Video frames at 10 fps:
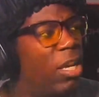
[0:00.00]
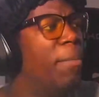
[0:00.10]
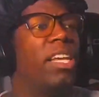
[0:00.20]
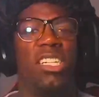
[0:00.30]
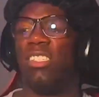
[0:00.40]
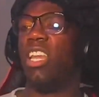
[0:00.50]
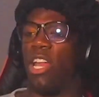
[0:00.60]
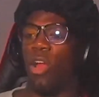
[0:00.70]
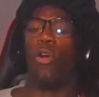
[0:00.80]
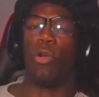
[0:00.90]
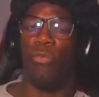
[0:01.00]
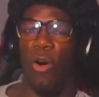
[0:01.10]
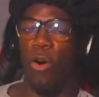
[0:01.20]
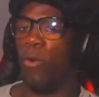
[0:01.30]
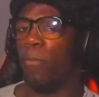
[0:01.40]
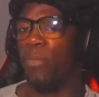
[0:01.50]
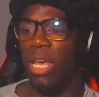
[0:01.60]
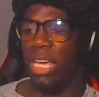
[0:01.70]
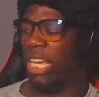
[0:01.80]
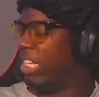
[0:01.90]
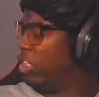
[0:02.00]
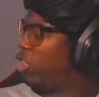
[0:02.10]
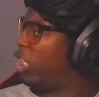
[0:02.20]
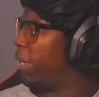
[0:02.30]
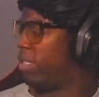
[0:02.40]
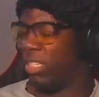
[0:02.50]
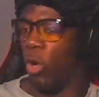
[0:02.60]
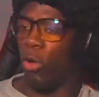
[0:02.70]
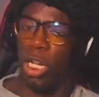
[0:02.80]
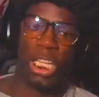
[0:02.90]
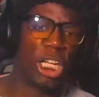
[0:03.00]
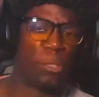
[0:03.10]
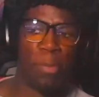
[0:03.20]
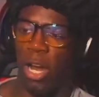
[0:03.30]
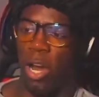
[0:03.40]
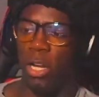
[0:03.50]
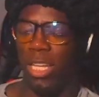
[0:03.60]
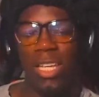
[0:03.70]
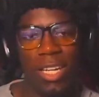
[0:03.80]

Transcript: Tamika just sitting there on her phone, eating chips and on her lunch break early.